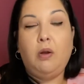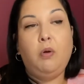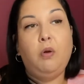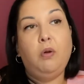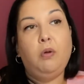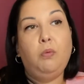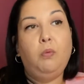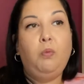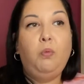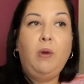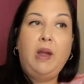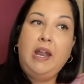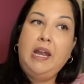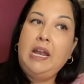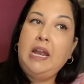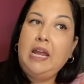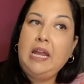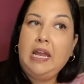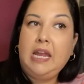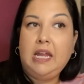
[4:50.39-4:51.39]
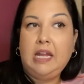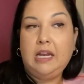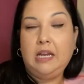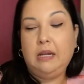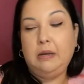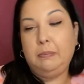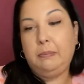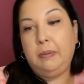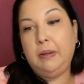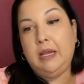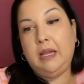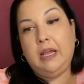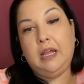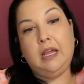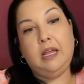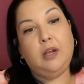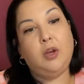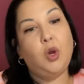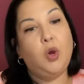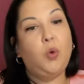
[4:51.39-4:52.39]
or when i hit it
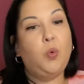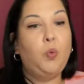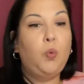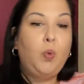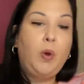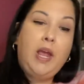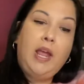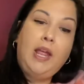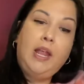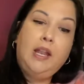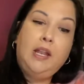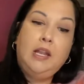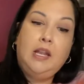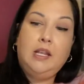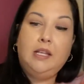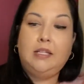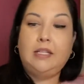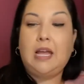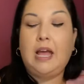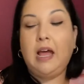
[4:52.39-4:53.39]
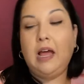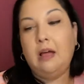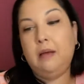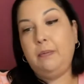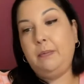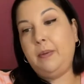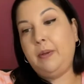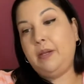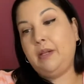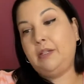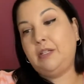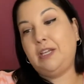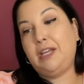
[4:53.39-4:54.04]
big or when this happens